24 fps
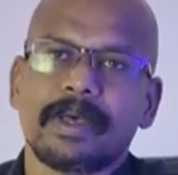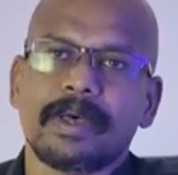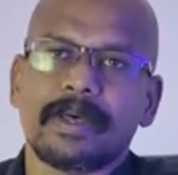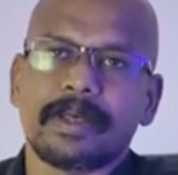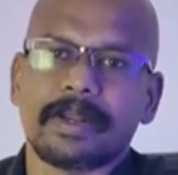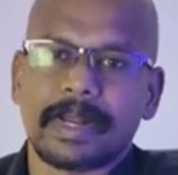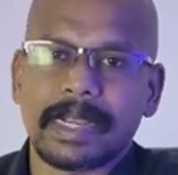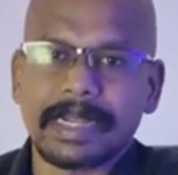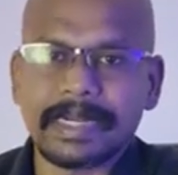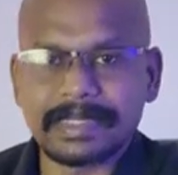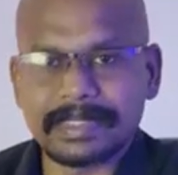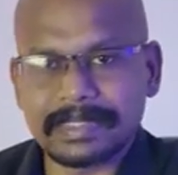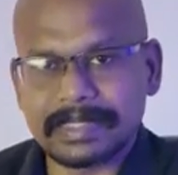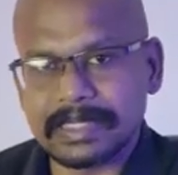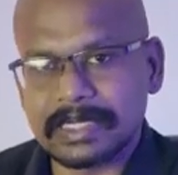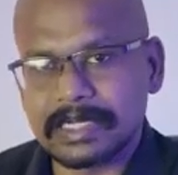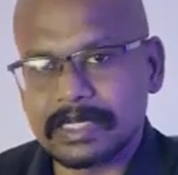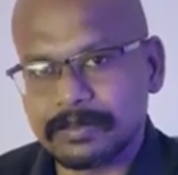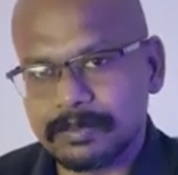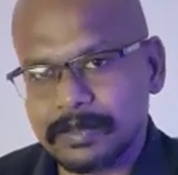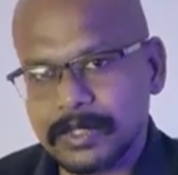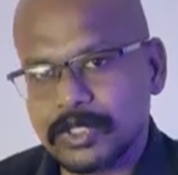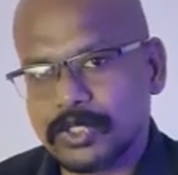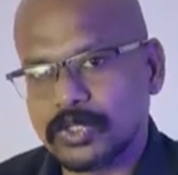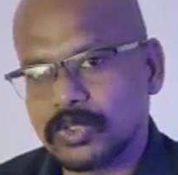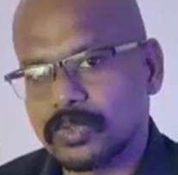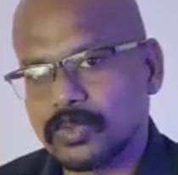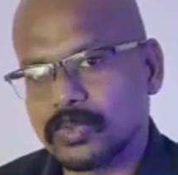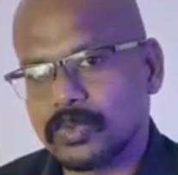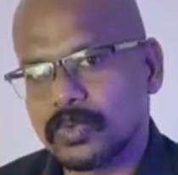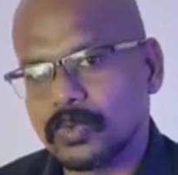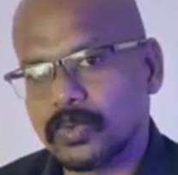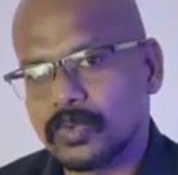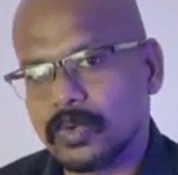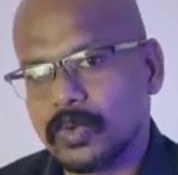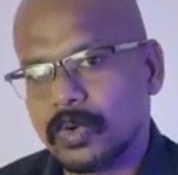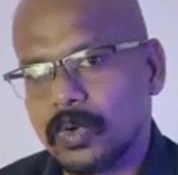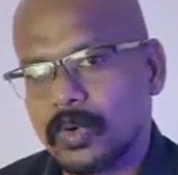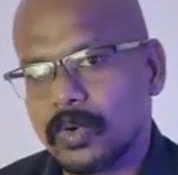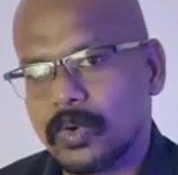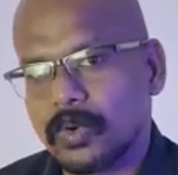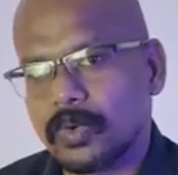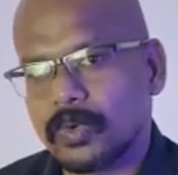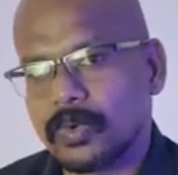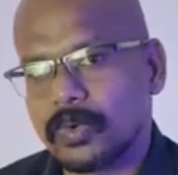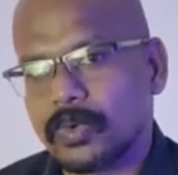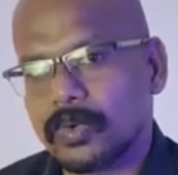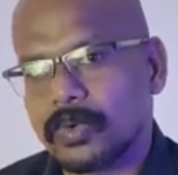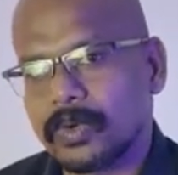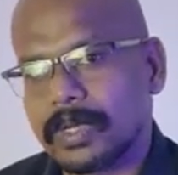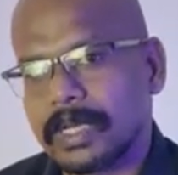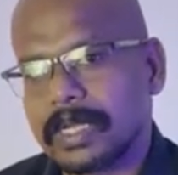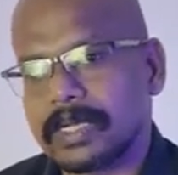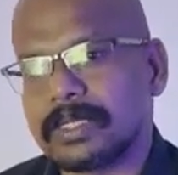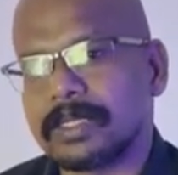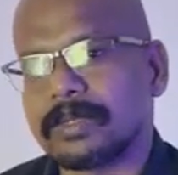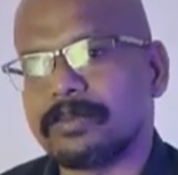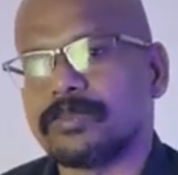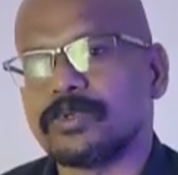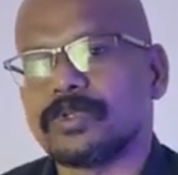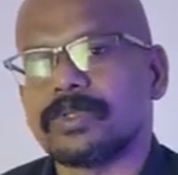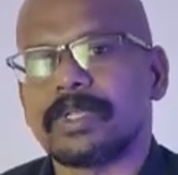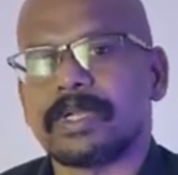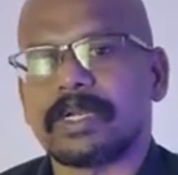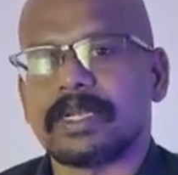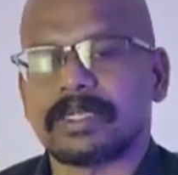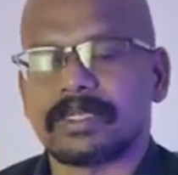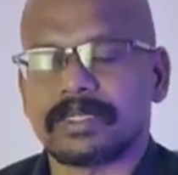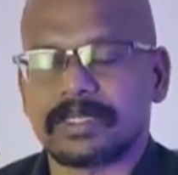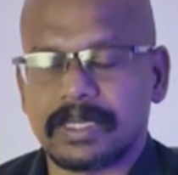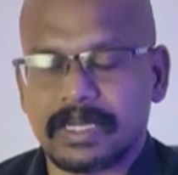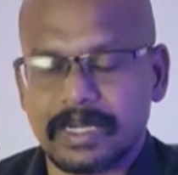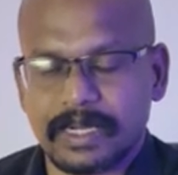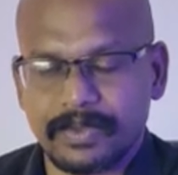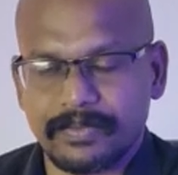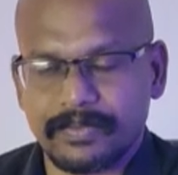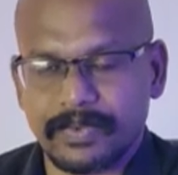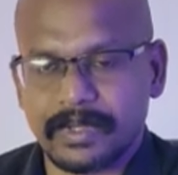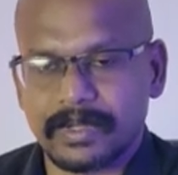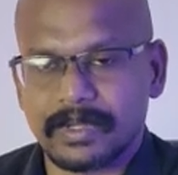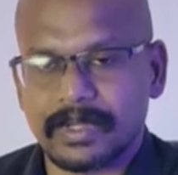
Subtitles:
right treatment to get them to the next level.